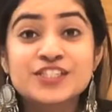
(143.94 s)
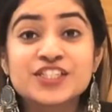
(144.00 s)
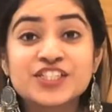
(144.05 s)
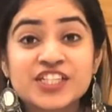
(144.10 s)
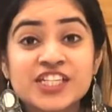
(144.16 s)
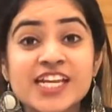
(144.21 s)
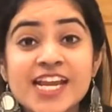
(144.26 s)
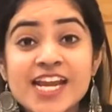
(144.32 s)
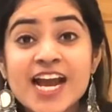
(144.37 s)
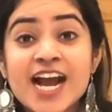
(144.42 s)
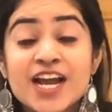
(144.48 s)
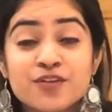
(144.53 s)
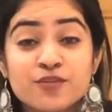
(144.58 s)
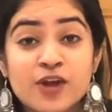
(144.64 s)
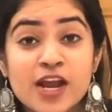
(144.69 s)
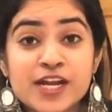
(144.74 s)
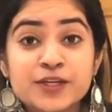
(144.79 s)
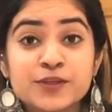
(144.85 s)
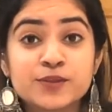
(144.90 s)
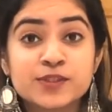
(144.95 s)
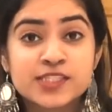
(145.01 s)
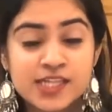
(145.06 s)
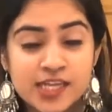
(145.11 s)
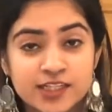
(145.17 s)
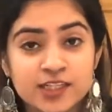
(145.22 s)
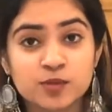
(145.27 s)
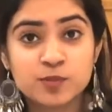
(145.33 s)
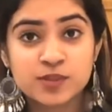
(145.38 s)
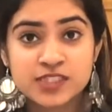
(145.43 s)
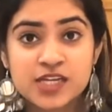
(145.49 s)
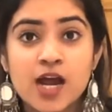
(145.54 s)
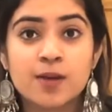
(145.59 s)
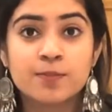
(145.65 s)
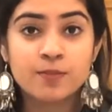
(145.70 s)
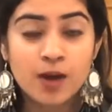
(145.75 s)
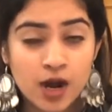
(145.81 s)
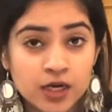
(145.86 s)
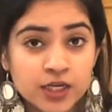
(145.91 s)
So today I went to Sadar
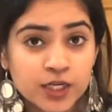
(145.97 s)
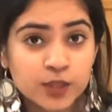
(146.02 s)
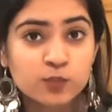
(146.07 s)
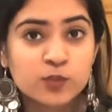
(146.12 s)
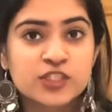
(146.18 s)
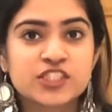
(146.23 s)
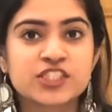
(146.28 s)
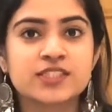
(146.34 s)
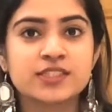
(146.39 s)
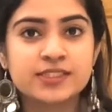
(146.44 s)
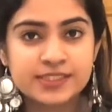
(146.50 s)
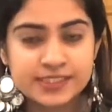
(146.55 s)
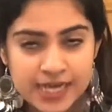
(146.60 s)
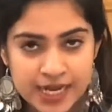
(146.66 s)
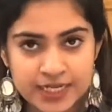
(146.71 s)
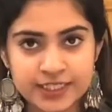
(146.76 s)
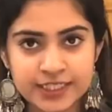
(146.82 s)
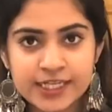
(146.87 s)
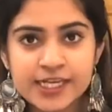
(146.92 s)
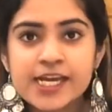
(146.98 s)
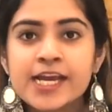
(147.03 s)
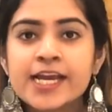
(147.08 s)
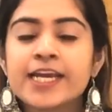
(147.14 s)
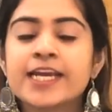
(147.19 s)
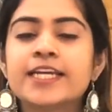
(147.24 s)
Bazaar market, which is in Delhi.